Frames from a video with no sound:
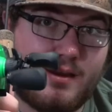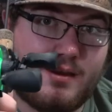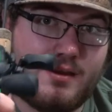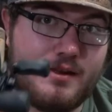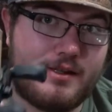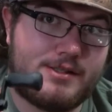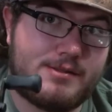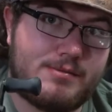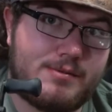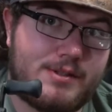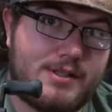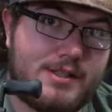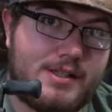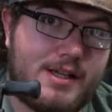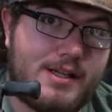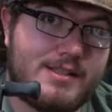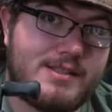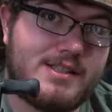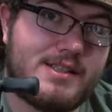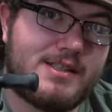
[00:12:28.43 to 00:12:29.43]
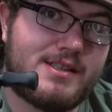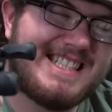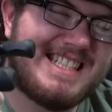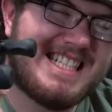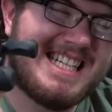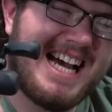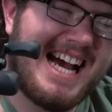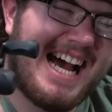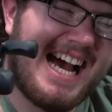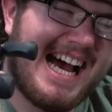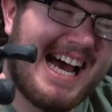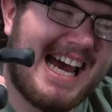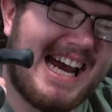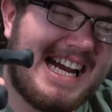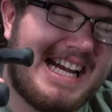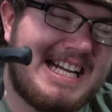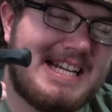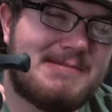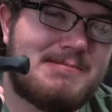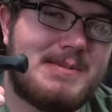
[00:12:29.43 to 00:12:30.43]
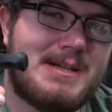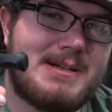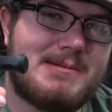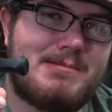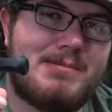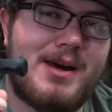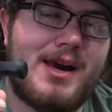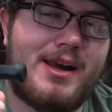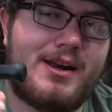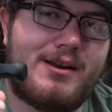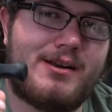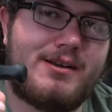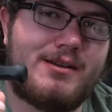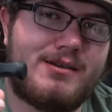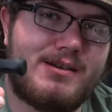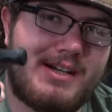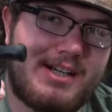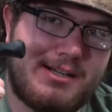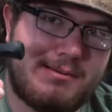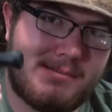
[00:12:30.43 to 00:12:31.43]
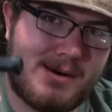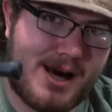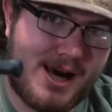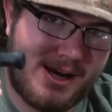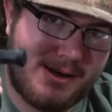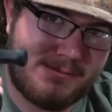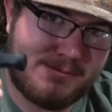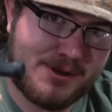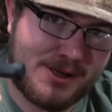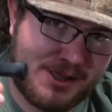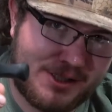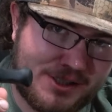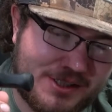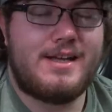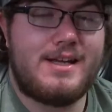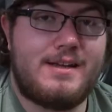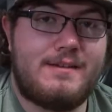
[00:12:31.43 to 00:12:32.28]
This one does it tiny bit better, in my opinion.